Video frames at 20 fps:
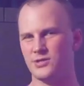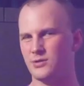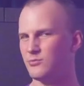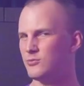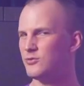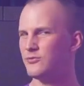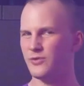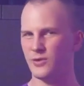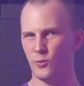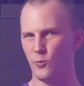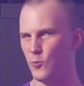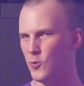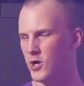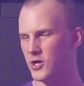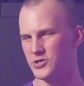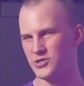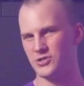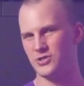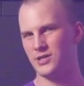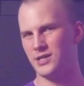a moving
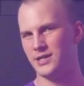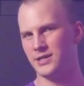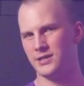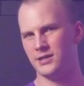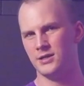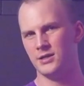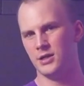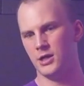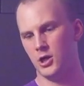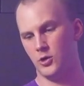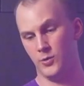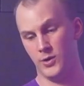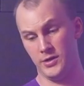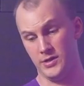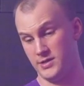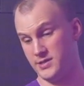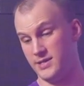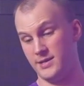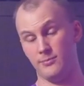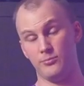wash light around
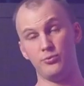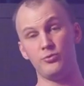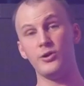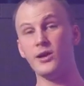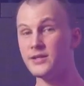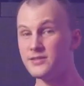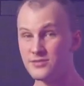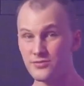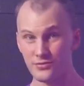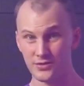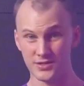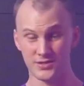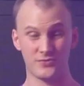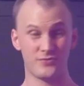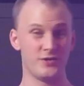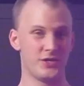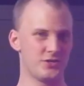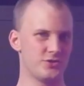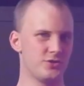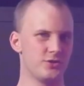the same price of this
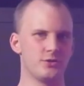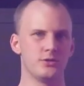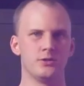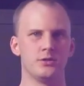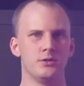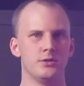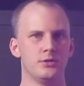fixture,